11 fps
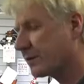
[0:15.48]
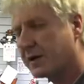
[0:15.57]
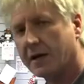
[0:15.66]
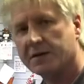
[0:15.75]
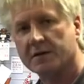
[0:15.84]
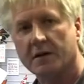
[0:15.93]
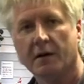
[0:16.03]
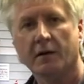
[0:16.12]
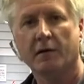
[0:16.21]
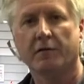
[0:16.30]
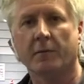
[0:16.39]
of kit
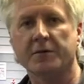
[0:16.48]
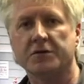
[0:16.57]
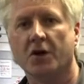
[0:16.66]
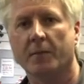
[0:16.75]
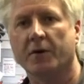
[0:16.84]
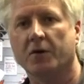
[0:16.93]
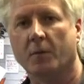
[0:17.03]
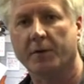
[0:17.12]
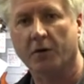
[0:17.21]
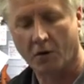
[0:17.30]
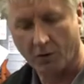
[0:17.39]
from this German
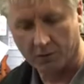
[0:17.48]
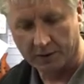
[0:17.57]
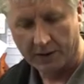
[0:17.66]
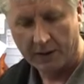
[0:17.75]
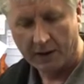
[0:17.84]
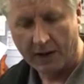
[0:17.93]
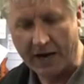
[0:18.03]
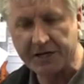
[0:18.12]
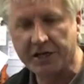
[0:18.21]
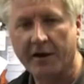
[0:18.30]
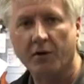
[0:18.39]
company called
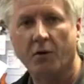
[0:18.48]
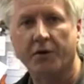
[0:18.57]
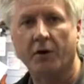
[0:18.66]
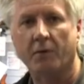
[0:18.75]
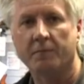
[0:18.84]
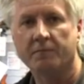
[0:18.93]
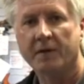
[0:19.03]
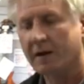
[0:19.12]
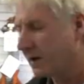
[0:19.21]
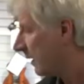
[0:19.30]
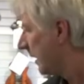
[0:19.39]
HK Audio.
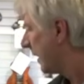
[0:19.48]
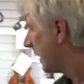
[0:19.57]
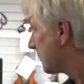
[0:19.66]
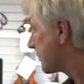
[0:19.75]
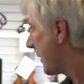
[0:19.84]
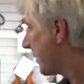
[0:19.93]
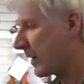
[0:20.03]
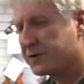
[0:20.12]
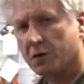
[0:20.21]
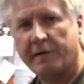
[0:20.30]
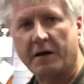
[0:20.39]
It was around
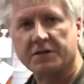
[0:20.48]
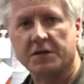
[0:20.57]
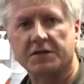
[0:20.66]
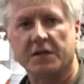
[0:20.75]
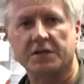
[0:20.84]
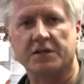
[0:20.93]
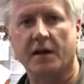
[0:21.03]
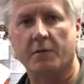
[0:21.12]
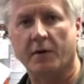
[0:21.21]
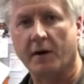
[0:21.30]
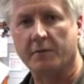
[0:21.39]
about
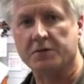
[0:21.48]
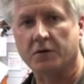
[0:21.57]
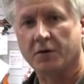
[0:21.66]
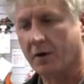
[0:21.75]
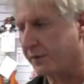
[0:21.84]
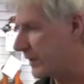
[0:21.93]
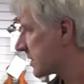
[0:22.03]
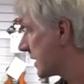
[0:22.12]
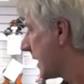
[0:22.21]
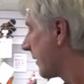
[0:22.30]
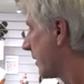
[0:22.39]
2016 when I was looking on the
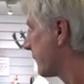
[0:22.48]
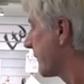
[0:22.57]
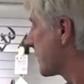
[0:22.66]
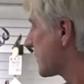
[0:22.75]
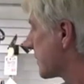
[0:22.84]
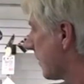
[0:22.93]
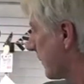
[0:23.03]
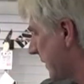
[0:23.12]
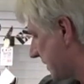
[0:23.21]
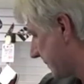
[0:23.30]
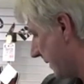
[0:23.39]
internet and I first saw
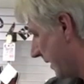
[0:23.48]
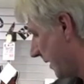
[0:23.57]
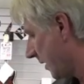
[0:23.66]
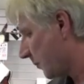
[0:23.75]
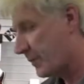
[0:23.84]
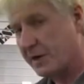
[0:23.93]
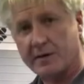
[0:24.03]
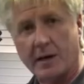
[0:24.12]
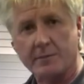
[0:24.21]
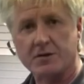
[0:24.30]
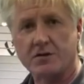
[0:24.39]
this being
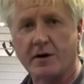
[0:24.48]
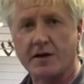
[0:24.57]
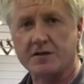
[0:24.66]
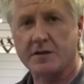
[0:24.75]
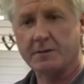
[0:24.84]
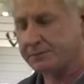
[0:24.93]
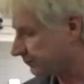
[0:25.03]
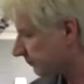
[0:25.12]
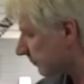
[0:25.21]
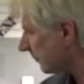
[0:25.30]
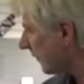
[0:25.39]
demonstrated
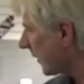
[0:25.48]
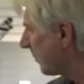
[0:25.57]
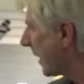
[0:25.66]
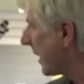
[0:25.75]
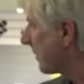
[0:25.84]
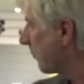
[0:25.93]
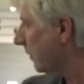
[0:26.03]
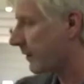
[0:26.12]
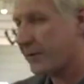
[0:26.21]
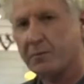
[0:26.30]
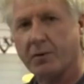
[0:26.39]
by one
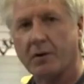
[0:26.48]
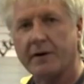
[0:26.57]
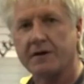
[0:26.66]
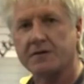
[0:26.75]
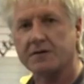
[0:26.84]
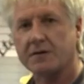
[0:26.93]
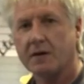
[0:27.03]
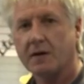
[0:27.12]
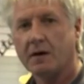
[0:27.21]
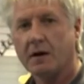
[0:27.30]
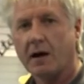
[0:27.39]
of their employees.
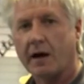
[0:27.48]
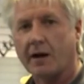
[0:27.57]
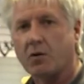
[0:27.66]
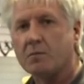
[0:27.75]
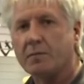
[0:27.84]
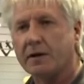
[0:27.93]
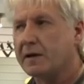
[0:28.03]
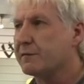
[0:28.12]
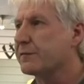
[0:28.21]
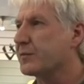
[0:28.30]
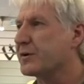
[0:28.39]
And I couldn't
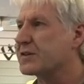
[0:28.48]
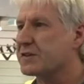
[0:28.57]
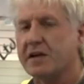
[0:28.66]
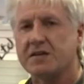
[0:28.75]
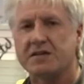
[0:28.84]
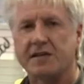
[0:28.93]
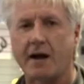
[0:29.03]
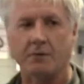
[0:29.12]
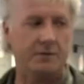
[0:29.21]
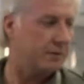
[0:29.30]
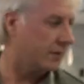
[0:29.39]
believe the pristine
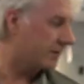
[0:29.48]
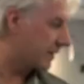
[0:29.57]
sound that